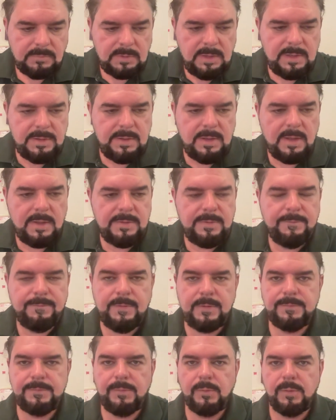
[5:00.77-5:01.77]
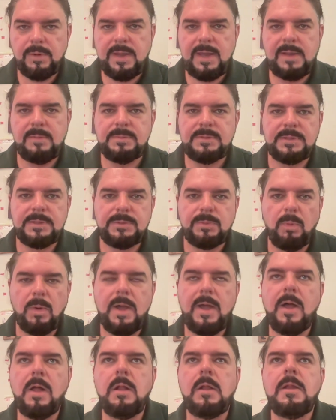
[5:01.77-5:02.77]
uh, the first four games as
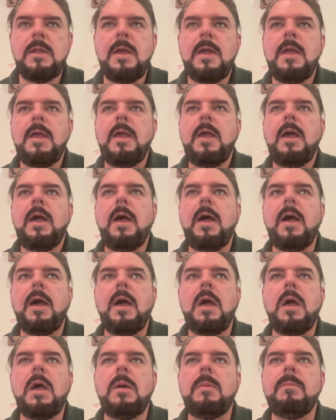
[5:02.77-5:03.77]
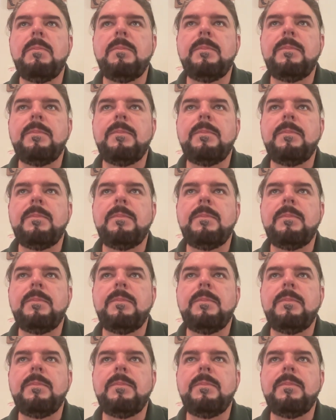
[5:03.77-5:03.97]
well. Um,